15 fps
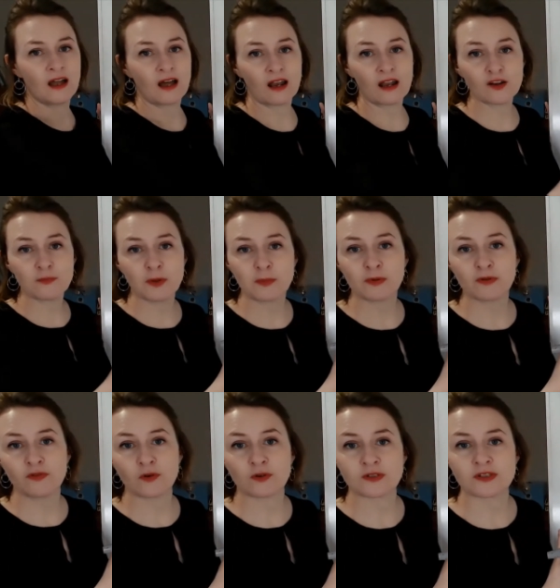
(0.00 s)
A lot of people
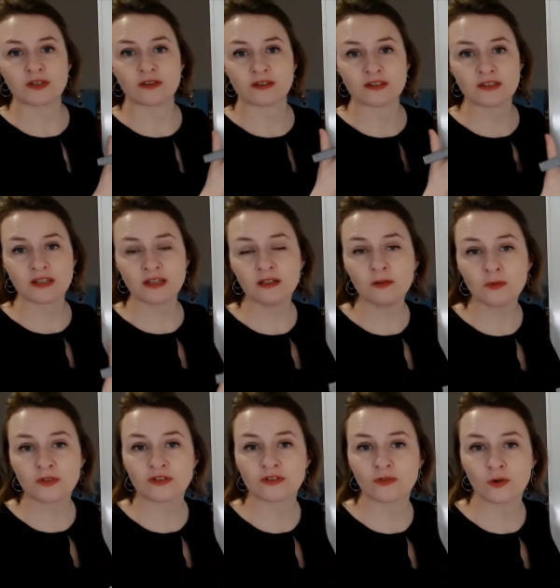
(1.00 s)
focus on the skill,
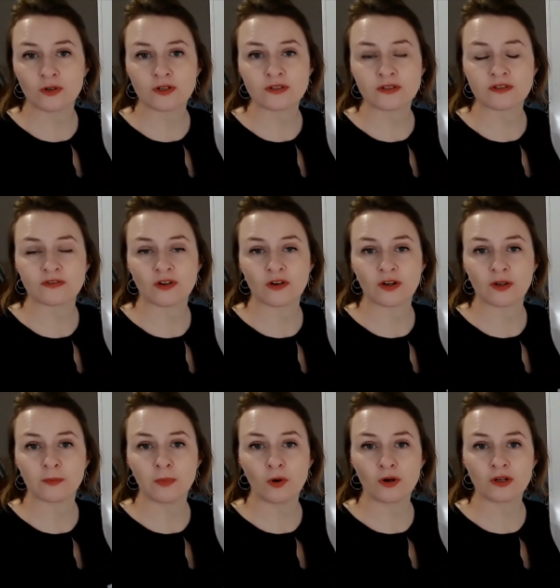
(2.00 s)
which of course is very
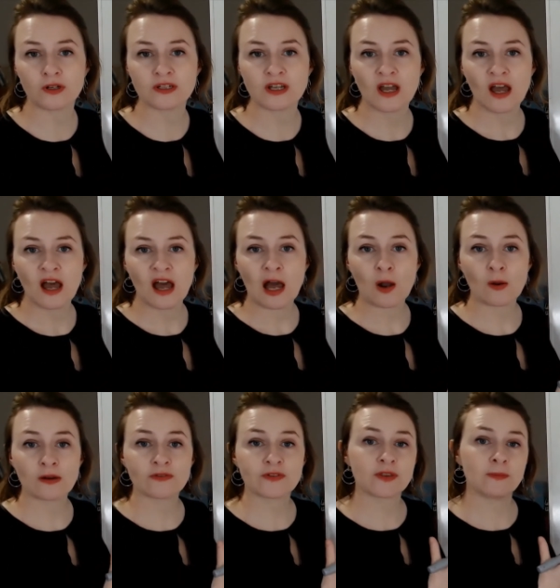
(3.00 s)
important.
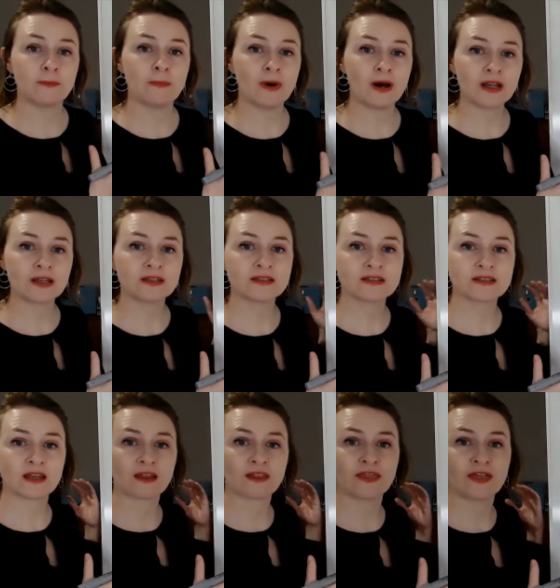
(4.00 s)
However, the
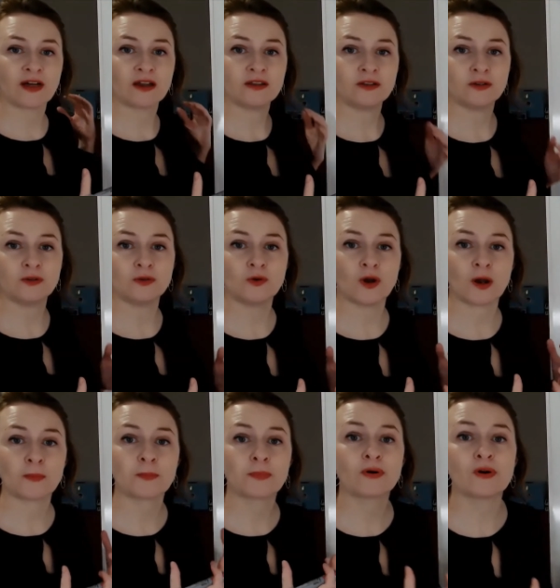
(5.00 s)
mindset that you
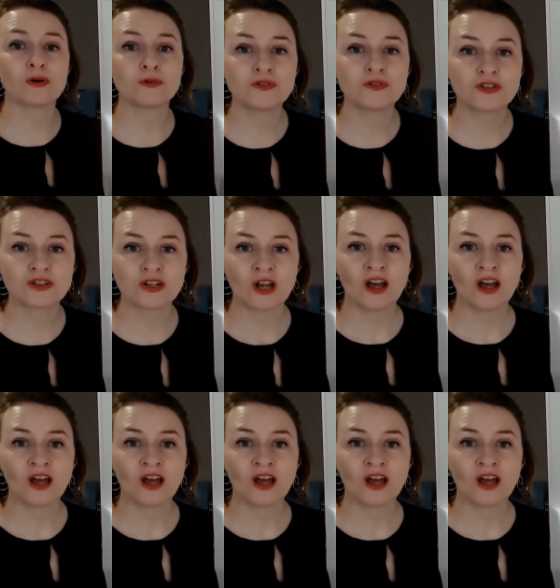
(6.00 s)
approach